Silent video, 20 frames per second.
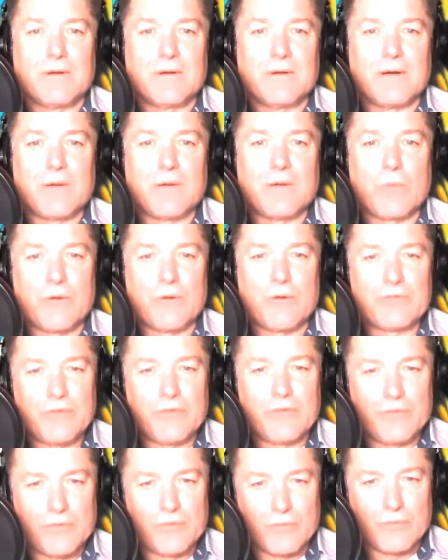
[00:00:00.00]
I want you
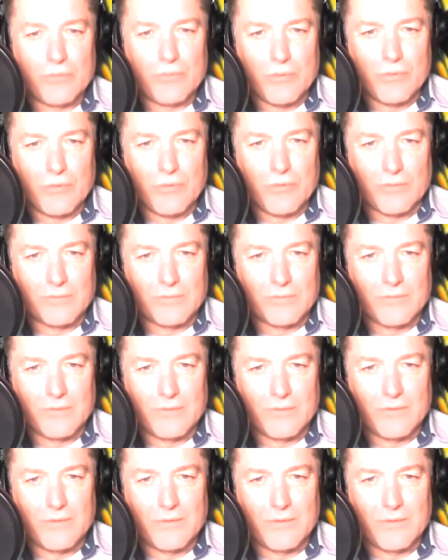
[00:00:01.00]
to do the role.
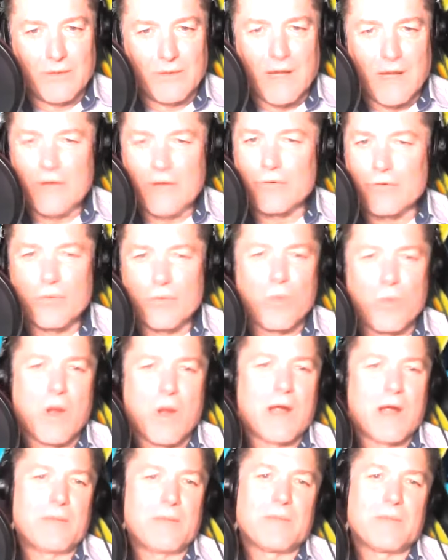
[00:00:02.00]
I don't know
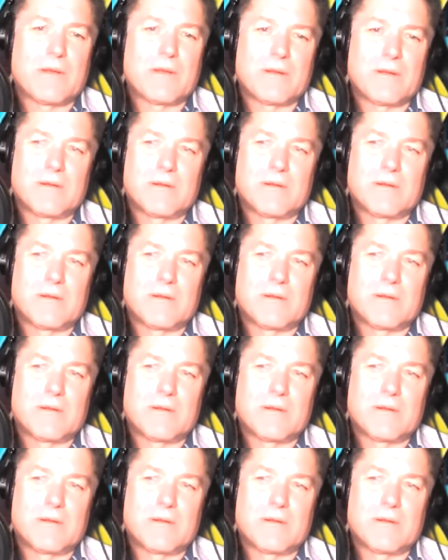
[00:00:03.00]
why, but